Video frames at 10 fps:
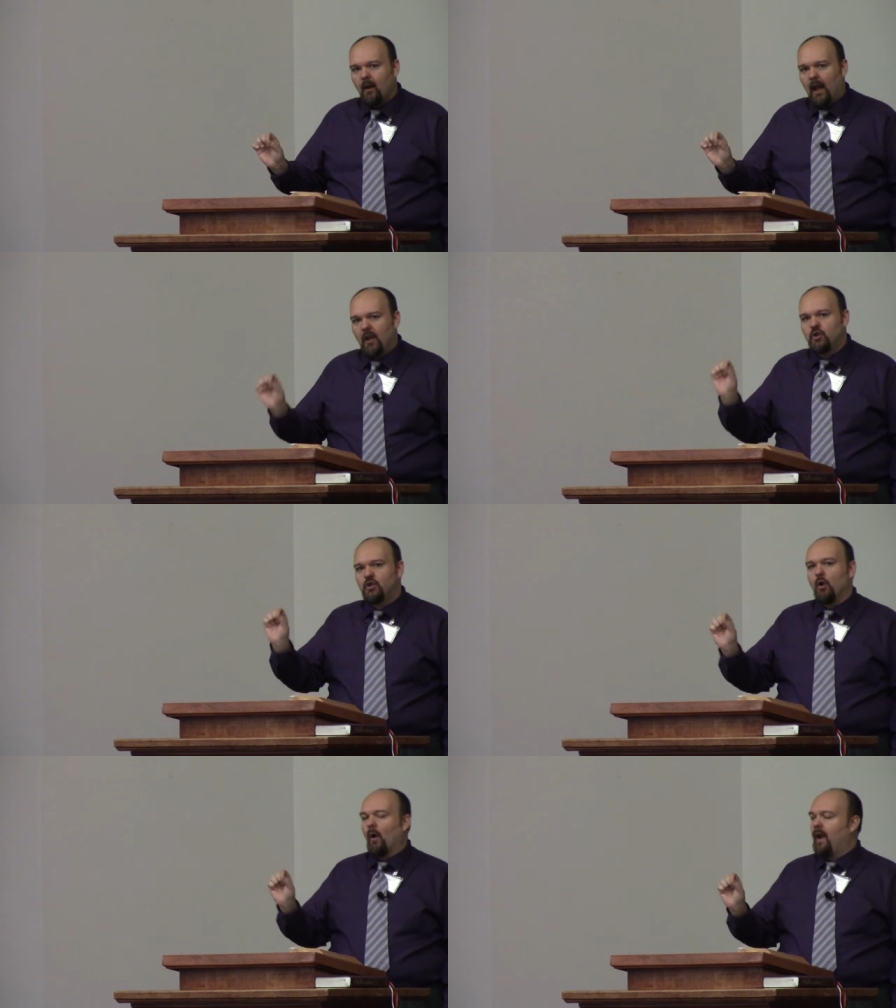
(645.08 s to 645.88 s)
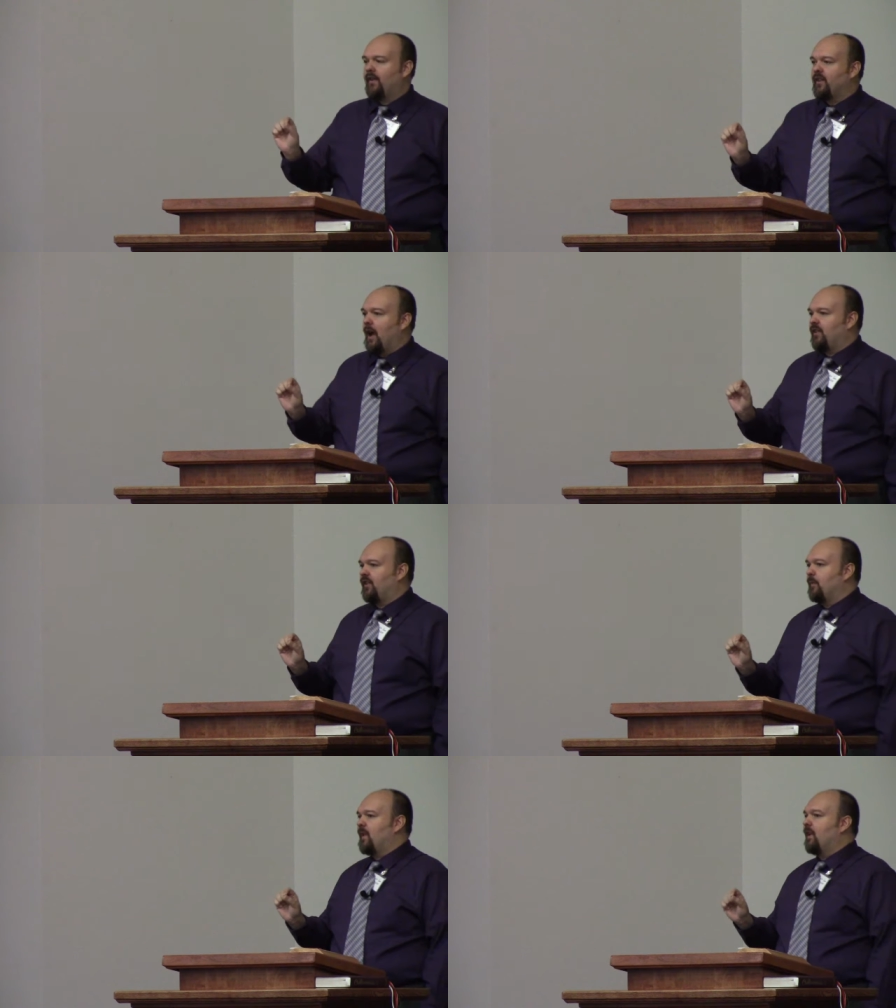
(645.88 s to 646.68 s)
And joy is not
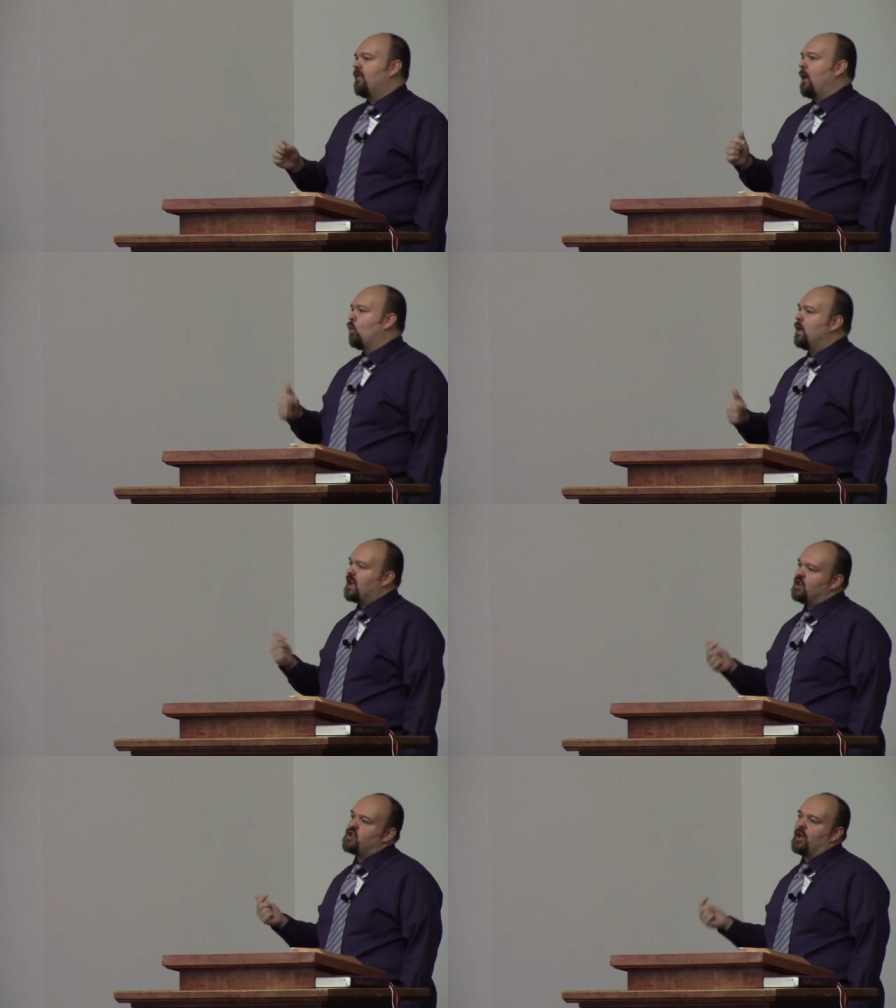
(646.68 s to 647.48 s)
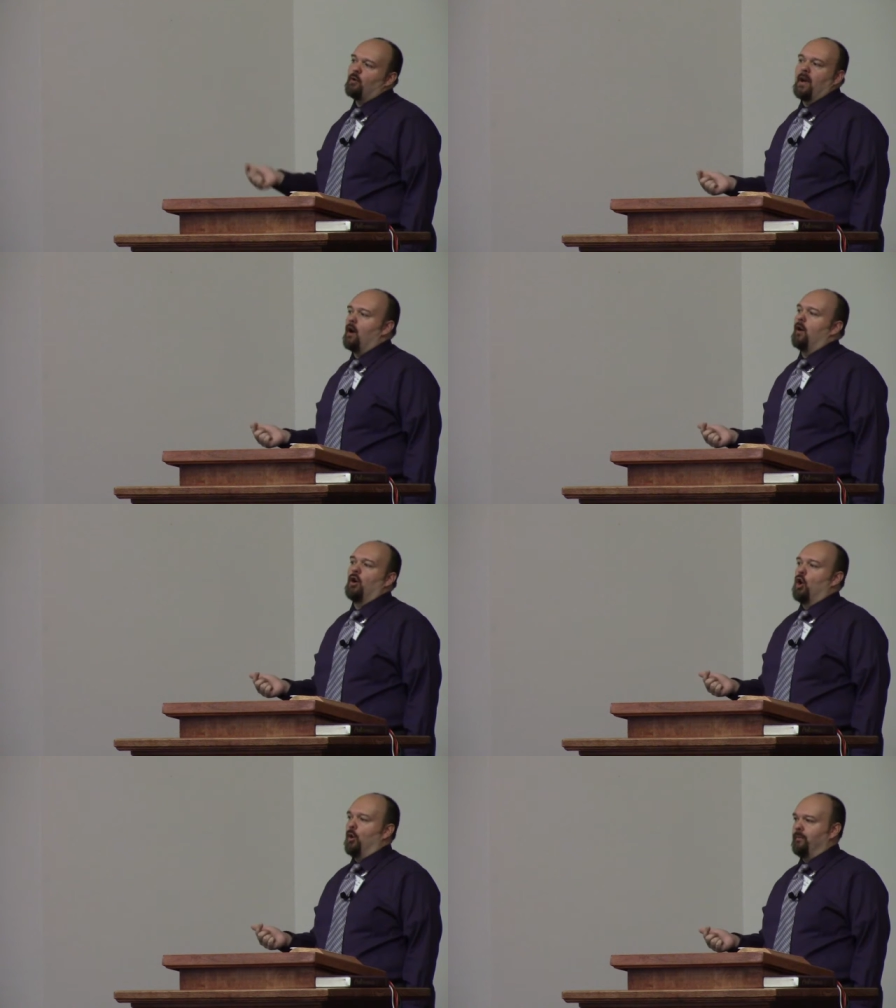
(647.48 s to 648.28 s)
something that we can generate on
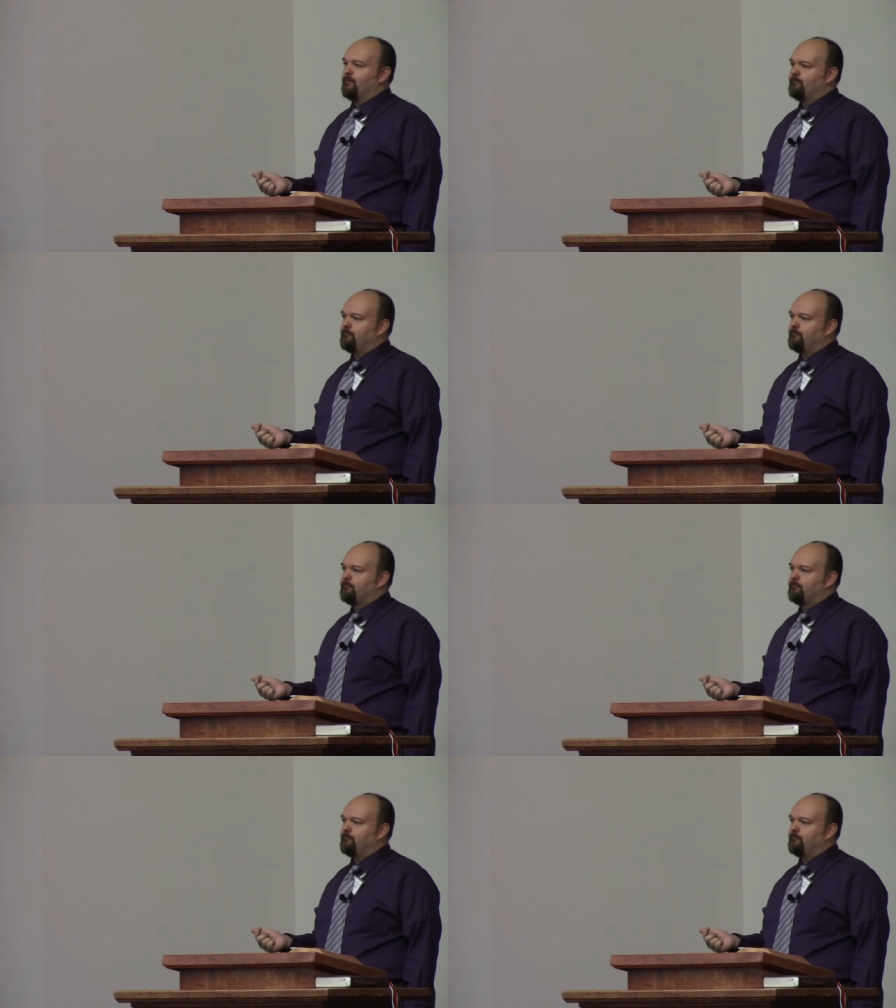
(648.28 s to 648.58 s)
our own.